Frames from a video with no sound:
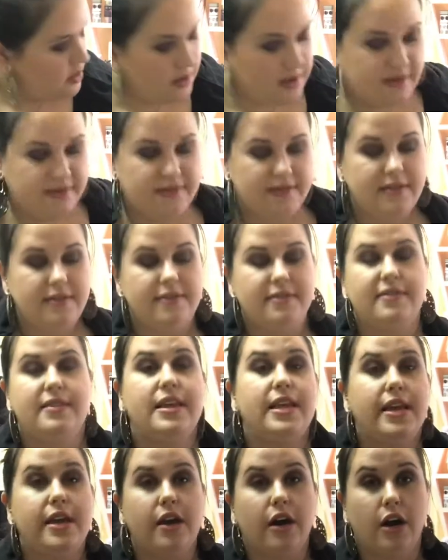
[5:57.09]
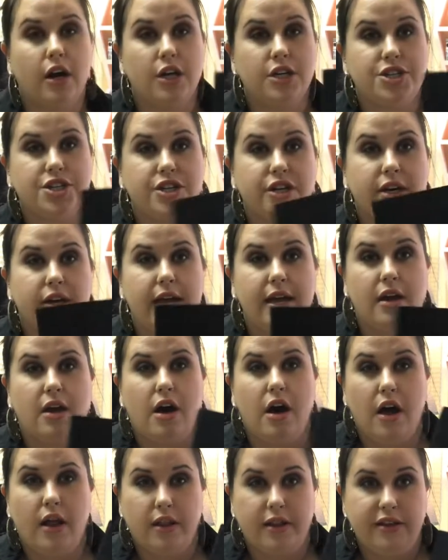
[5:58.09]
This is the Archer and
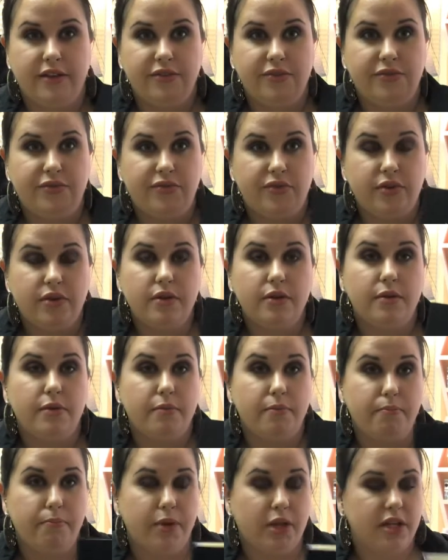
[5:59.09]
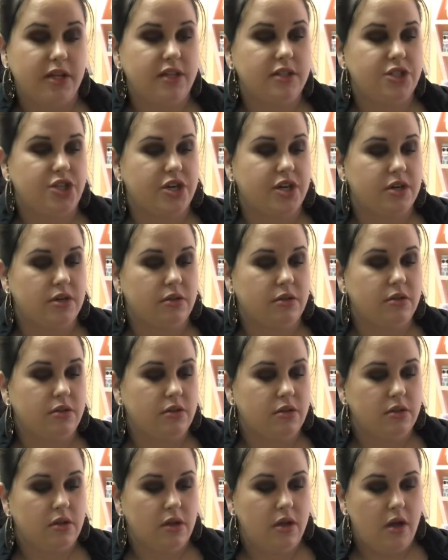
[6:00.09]
Olive bullet journal.
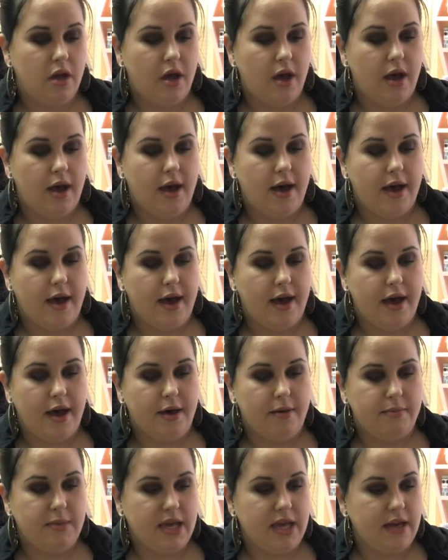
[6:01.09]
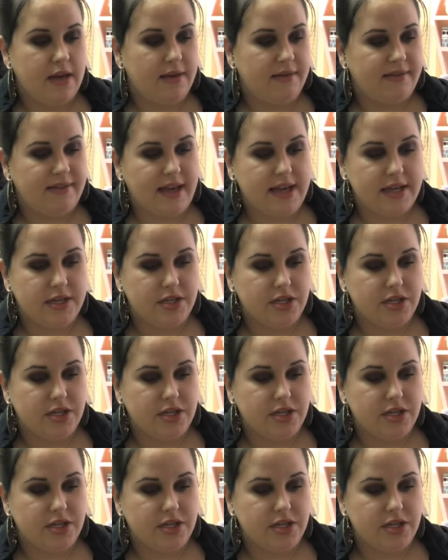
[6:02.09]
Um, it is a